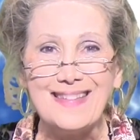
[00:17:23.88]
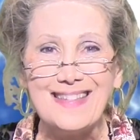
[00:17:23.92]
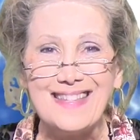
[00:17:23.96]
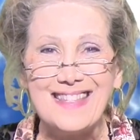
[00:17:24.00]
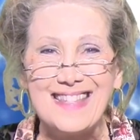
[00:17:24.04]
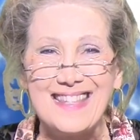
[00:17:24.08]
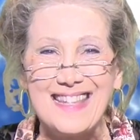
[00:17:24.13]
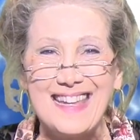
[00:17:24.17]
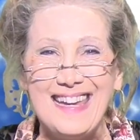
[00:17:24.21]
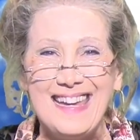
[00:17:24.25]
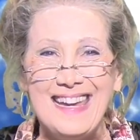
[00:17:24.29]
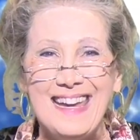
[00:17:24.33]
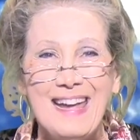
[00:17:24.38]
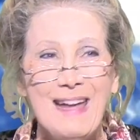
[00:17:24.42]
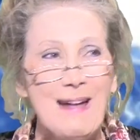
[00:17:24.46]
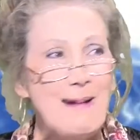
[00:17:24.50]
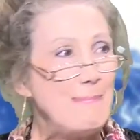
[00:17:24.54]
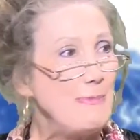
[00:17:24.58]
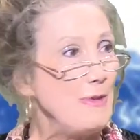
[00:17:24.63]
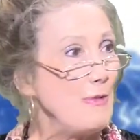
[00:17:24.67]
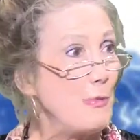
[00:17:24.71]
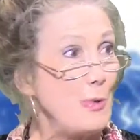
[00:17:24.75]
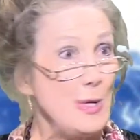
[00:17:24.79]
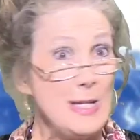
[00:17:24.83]
See,
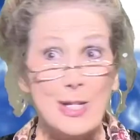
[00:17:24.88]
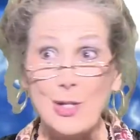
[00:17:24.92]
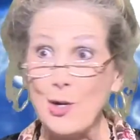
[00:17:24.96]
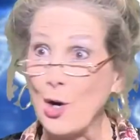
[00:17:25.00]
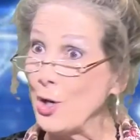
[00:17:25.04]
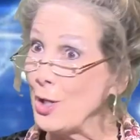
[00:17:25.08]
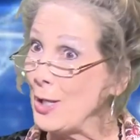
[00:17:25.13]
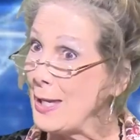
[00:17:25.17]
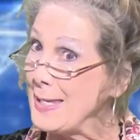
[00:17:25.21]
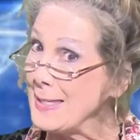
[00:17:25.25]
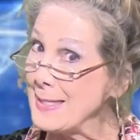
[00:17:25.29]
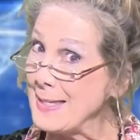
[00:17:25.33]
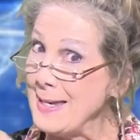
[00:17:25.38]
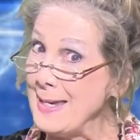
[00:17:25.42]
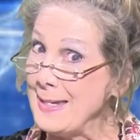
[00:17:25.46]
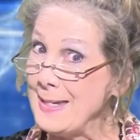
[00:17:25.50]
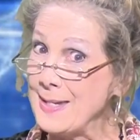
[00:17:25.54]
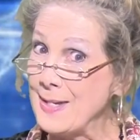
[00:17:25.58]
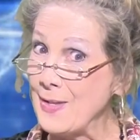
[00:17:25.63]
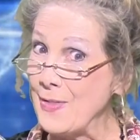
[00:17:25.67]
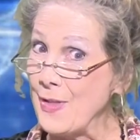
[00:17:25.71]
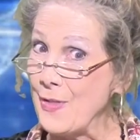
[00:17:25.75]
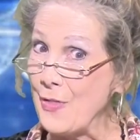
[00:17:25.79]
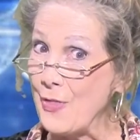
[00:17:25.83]
if we start listening
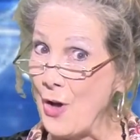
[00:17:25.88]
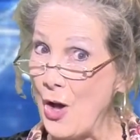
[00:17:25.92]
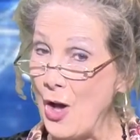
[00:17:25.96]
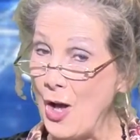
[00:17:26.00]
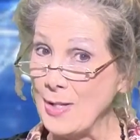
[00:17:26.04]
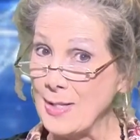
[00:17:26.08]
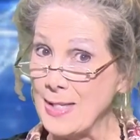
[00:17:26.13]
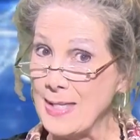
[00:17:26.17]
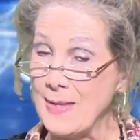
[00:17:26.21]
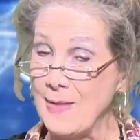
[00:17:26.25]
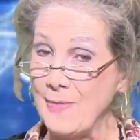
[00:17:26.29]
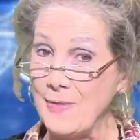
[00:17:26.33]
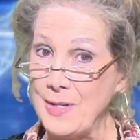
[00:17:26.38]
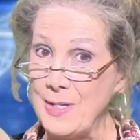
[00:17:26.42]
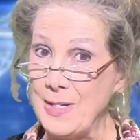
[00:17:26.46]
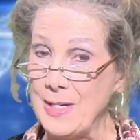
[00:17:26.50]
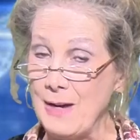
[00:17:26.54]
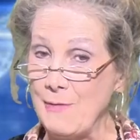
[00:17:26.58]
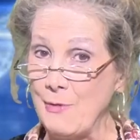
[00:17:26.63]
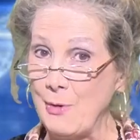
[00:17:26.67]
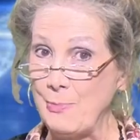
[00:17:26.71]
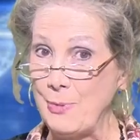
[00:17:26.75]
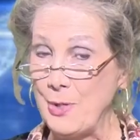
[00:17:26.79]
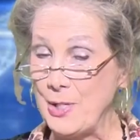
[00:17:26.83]
to the thoughts that the
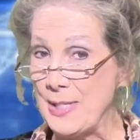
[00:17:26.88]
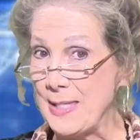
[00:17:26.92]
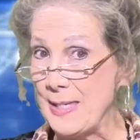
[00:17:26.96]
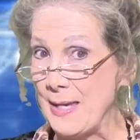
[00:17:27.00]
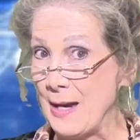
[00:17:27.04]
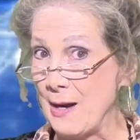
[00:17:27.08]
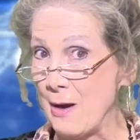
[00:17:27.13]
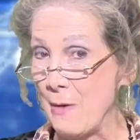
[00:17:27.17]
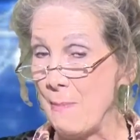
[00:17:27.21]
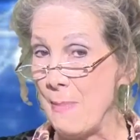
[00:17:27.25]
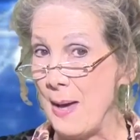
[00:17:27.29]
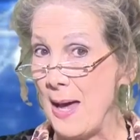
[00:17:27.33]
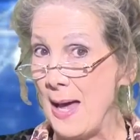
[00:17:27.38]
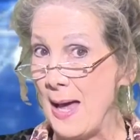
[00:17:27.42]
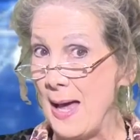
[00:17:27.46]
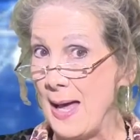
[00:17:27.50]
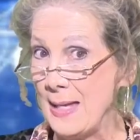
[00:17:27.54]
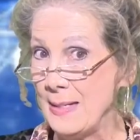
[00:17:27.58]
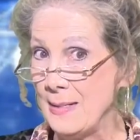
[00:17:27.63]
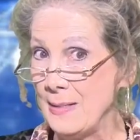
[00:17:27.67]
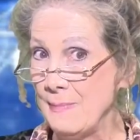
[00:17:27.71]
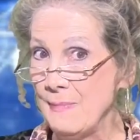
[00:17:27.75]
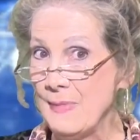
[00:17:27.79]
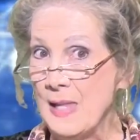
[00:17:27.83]
devil puts in our
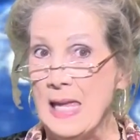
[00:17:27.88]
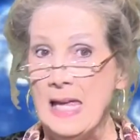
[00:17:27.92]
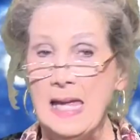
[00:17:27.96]
mind,